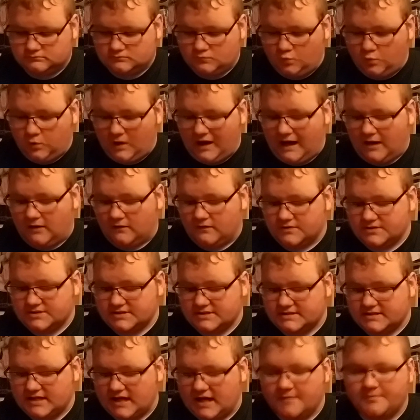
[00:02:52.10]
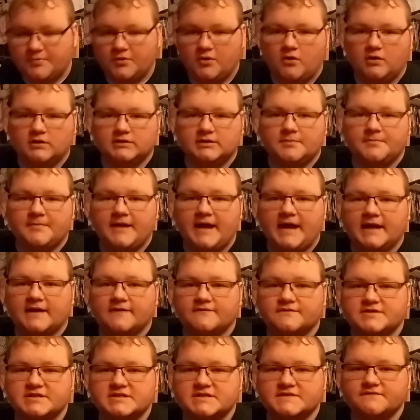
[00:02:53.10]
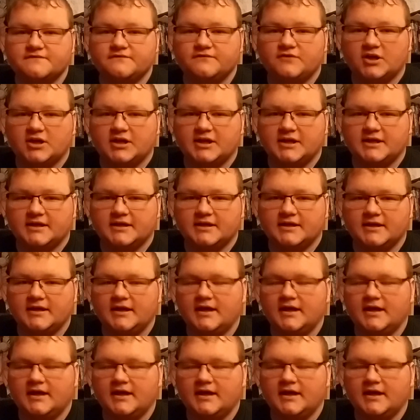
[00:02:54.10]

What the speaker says: Wow, there's a typo on the back of this fucking...